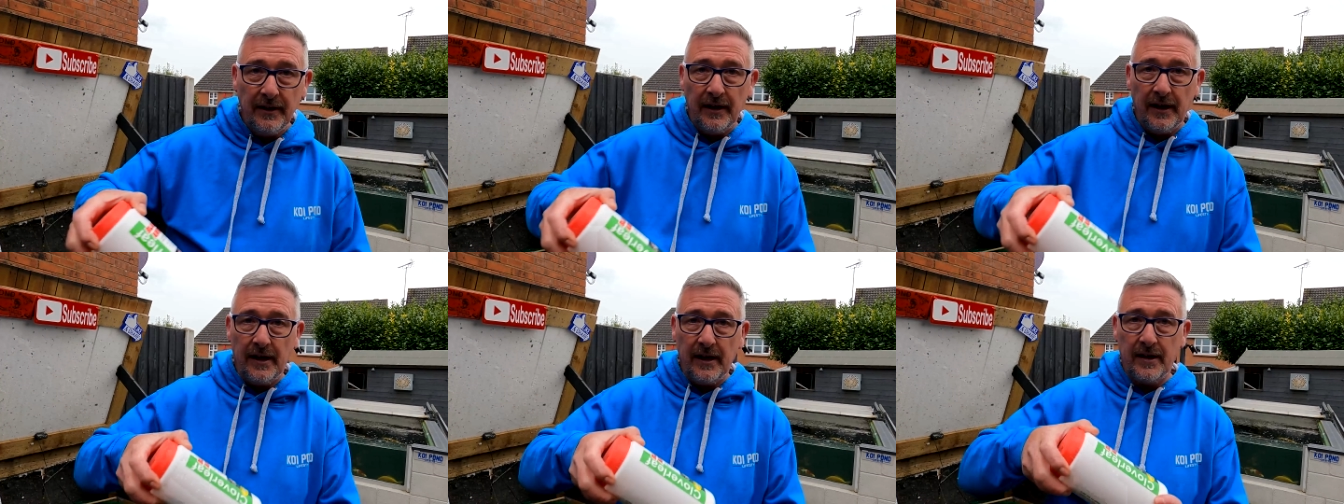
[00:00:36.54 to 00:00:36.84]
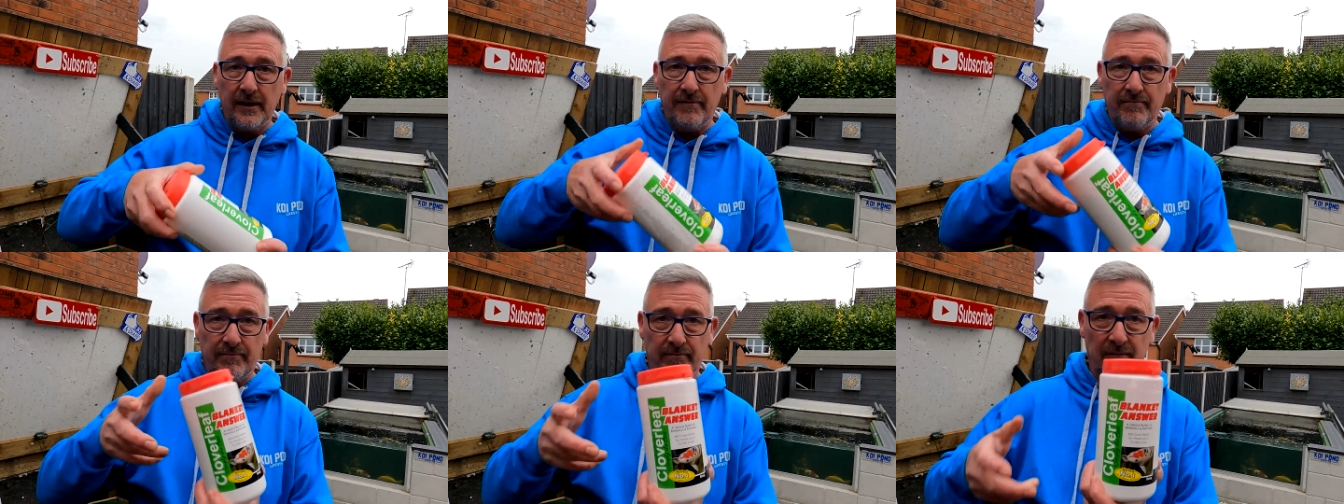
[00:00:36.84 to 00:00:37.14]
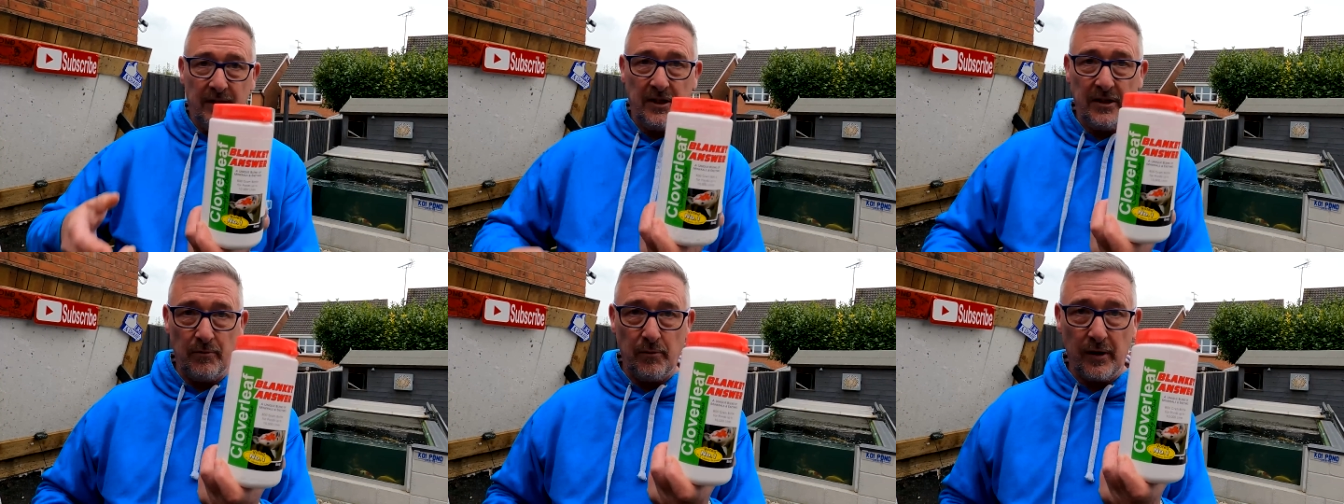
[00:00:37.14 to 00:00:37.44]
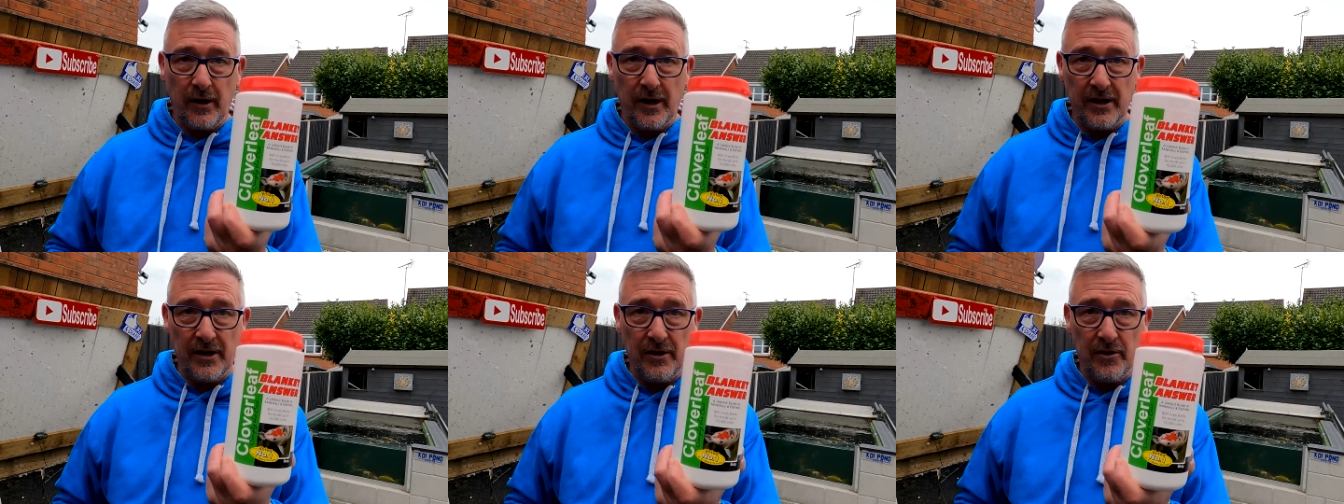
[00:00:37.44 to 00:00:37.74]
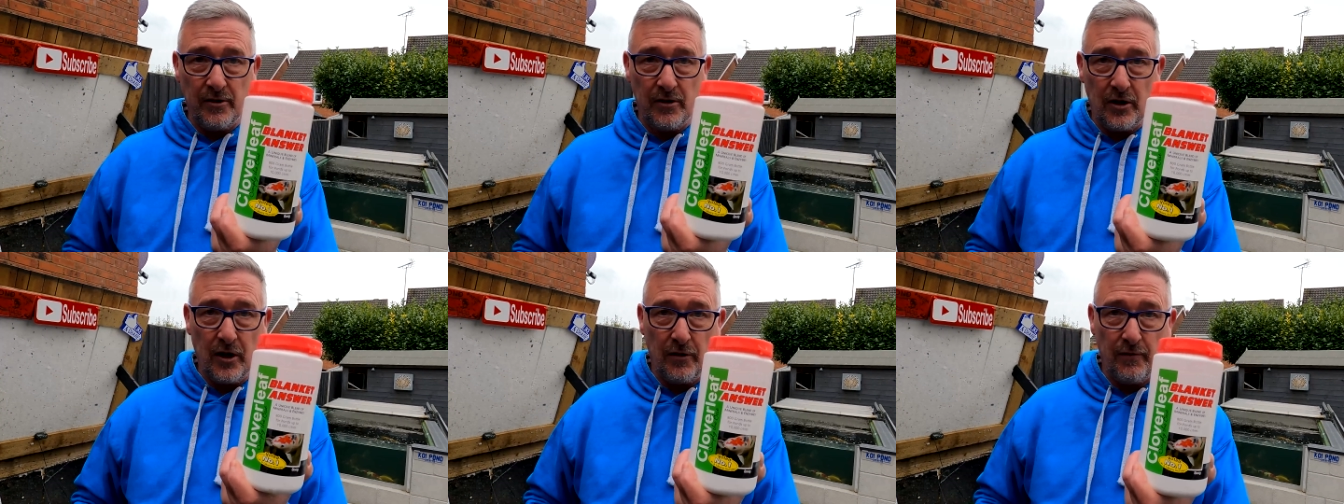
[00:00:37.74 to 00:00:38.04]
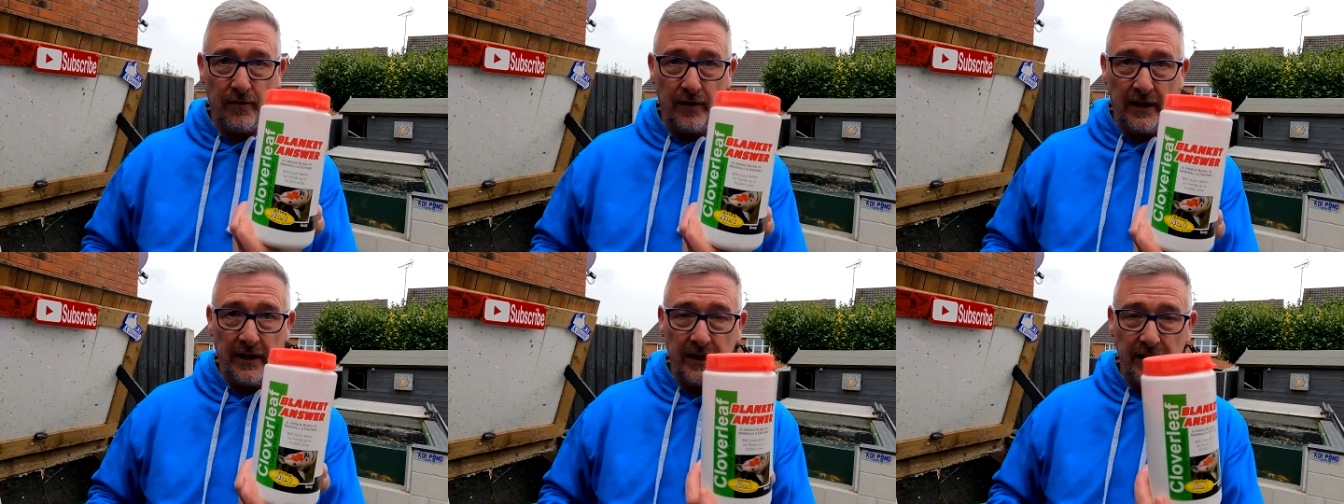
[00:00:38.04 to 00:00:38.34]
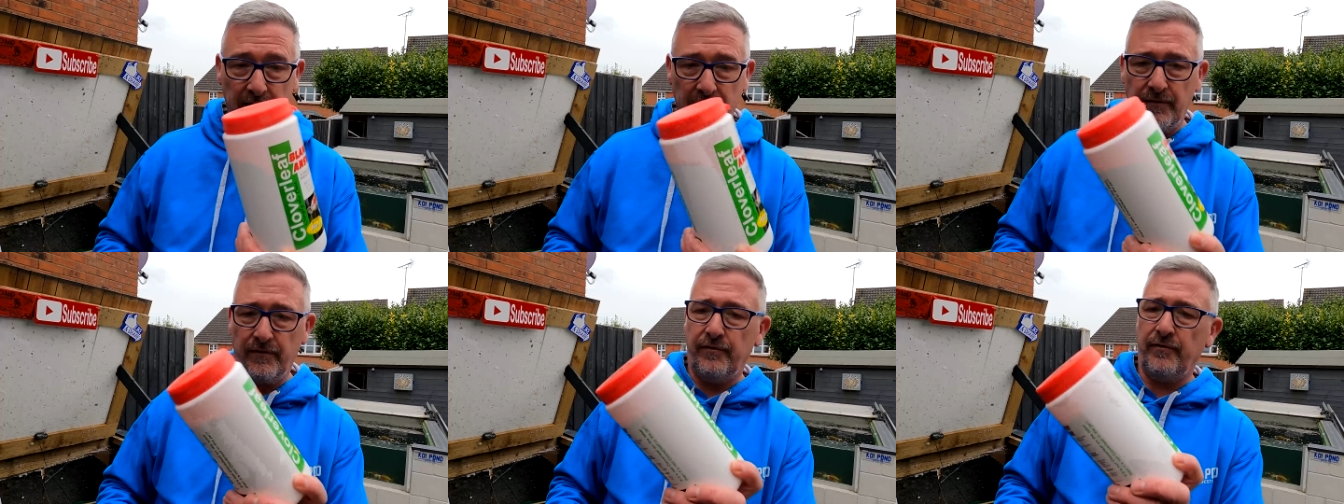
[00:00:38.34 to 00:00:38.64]
This is what I use, clover
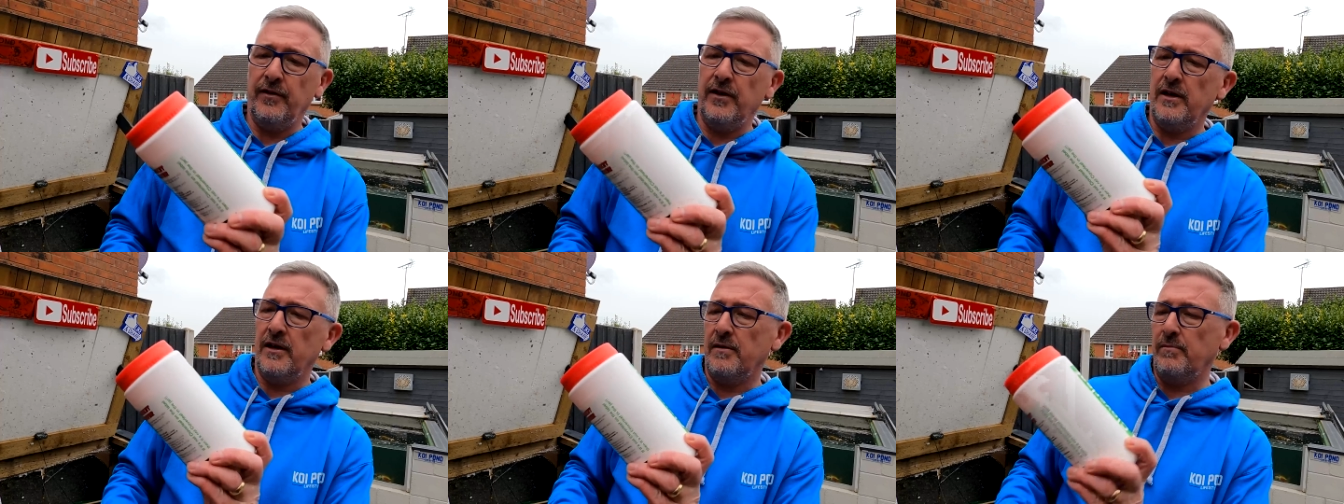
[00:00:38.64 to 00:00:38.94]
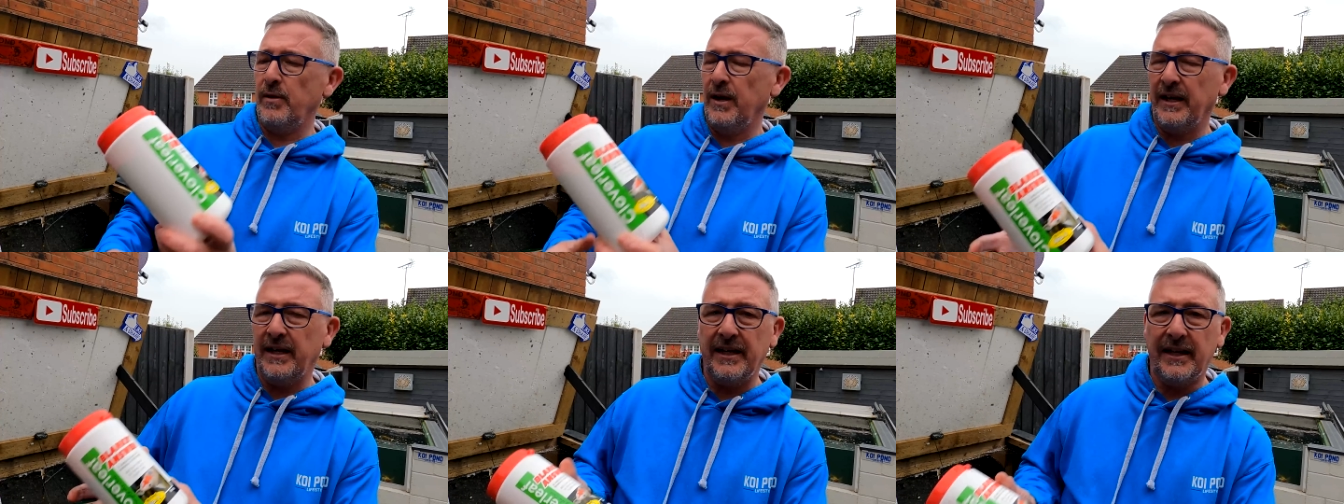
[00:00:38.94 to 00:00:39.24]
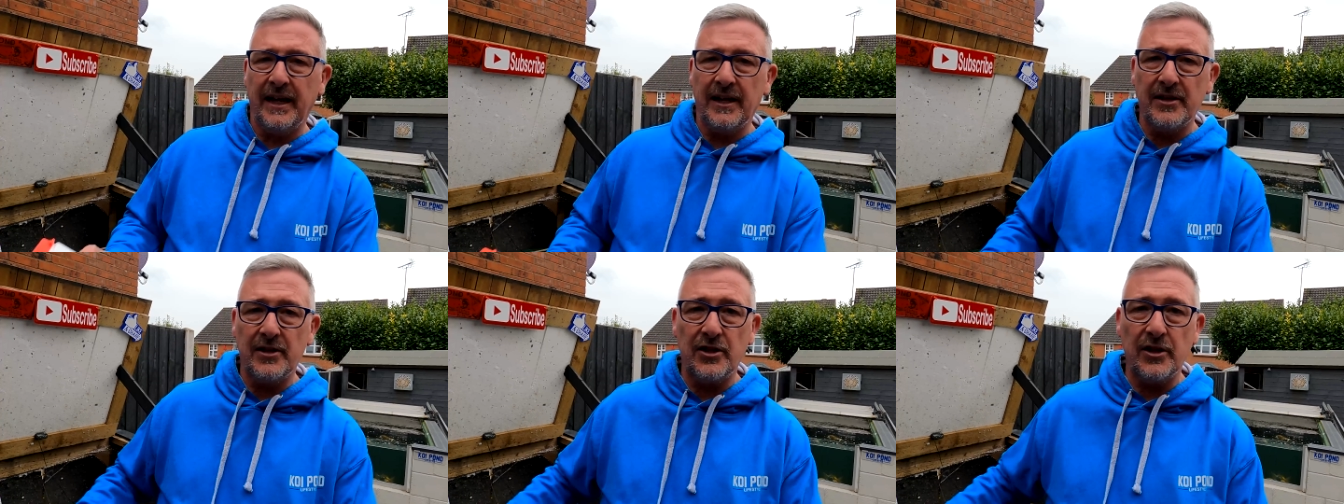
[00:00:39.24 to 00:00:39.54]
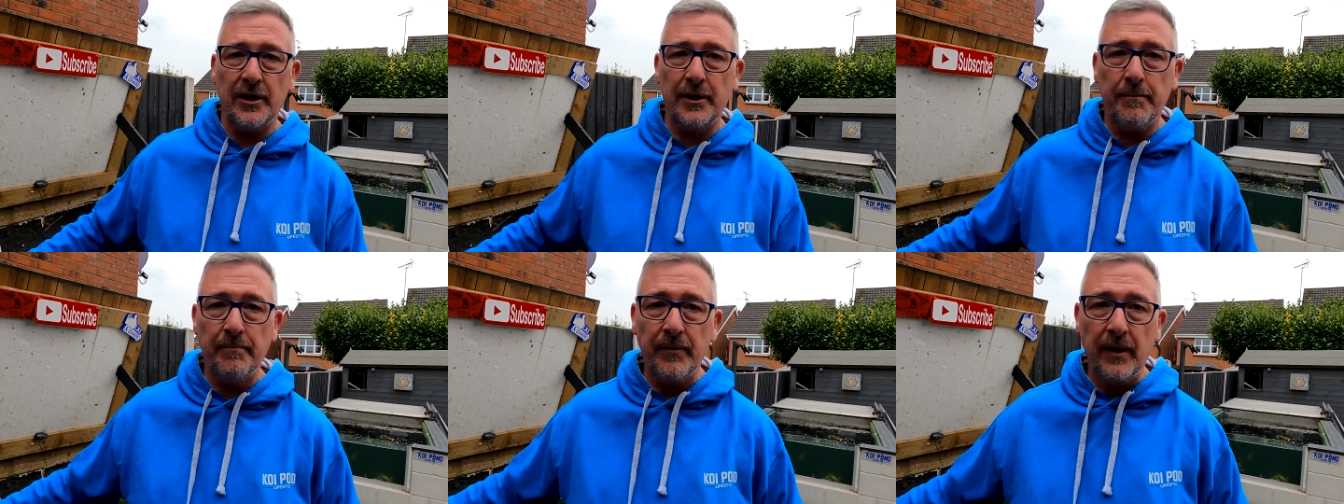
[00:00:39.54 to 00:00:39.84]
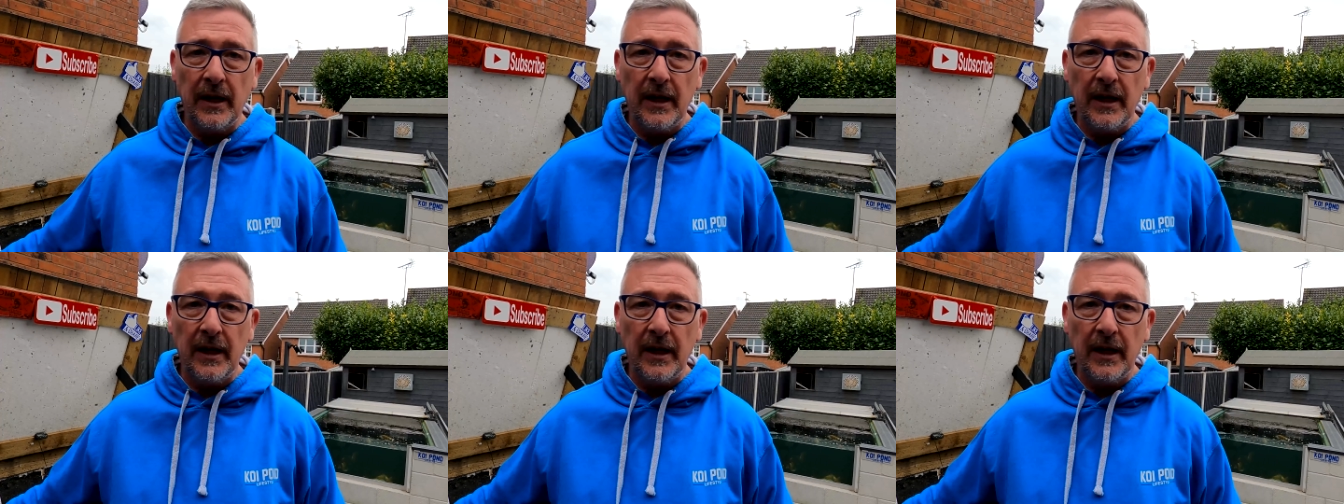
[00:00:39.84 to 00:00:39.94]
leaf, blanket answer.